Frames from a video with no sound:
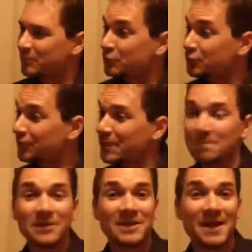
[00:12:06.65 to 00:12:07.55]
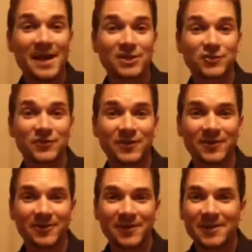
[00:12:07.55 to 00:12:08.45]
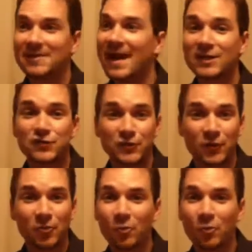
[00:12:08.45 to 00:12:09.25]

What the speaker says: Could it be Nashville? Nashville